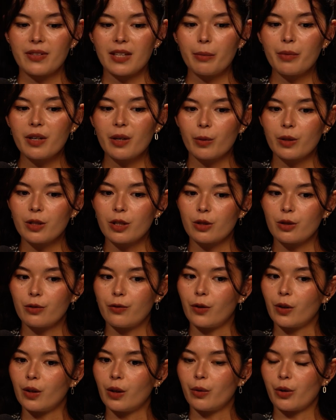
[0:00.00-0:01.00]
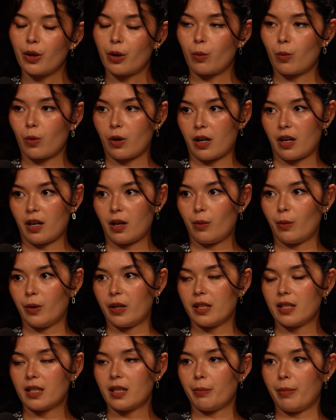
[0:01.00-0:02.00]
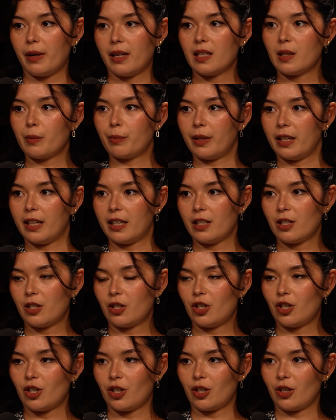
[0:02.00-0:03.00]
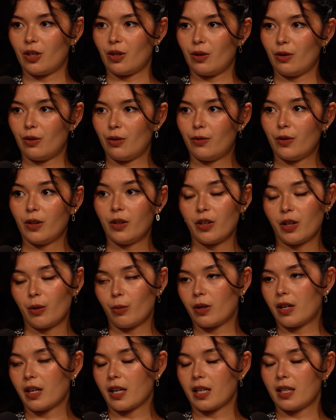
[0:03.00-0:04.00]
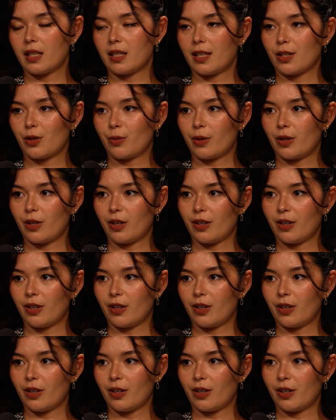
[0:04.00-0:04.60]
If somebody wanted to follow your work, where is the best place to follow your work, get in touch with